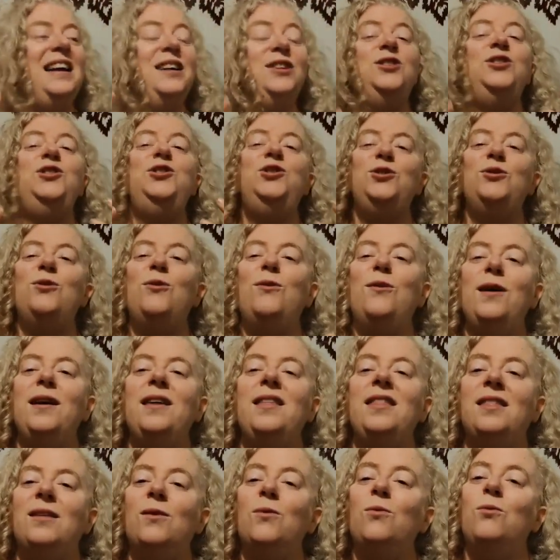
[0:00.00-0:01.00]

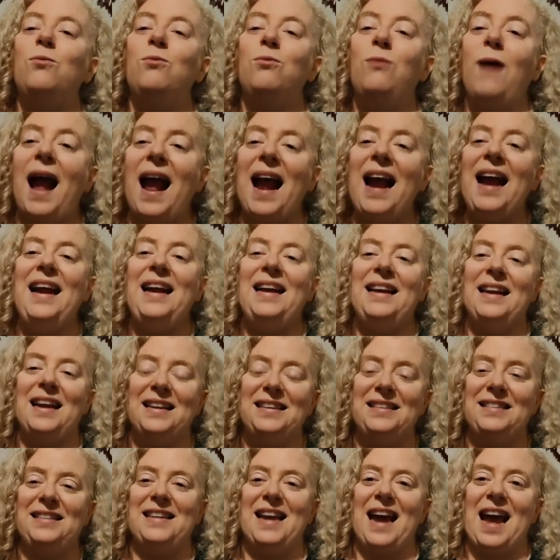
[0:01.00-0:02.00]
enjoy the
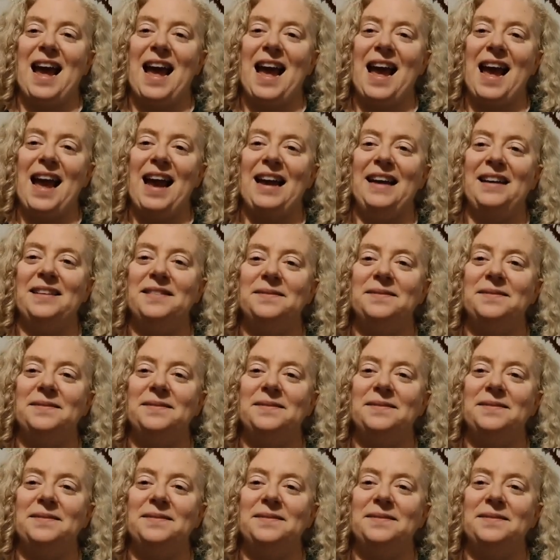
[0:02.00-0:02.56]
rain day,